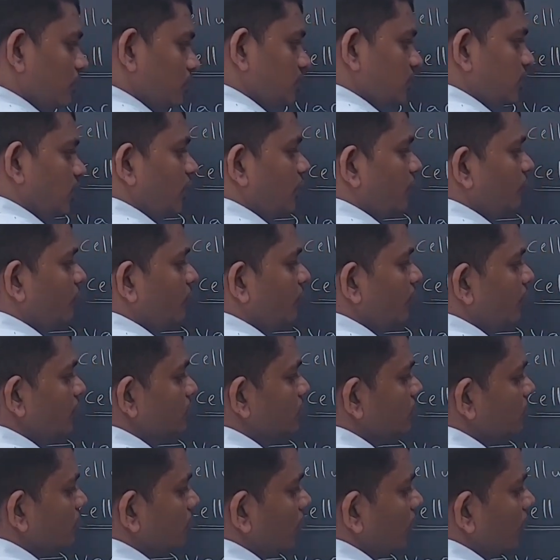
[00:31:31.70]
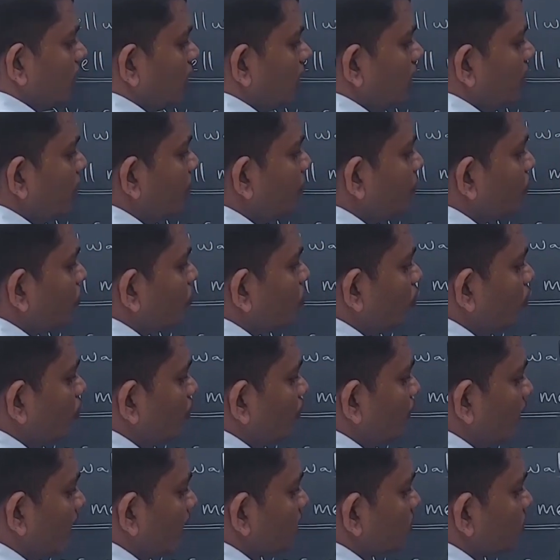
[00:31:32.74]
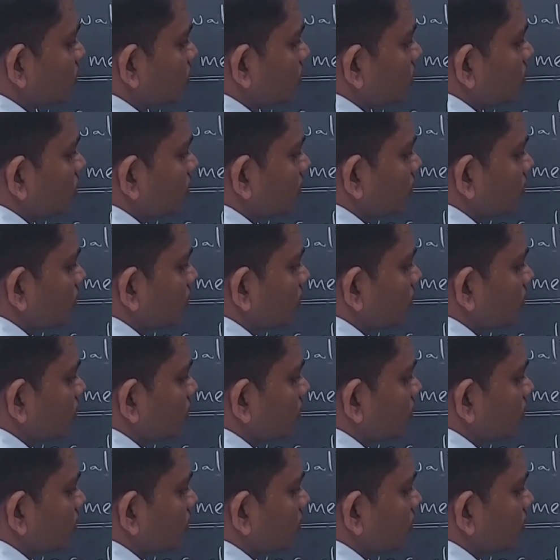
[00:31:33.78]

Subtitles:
Second one is leucoplast.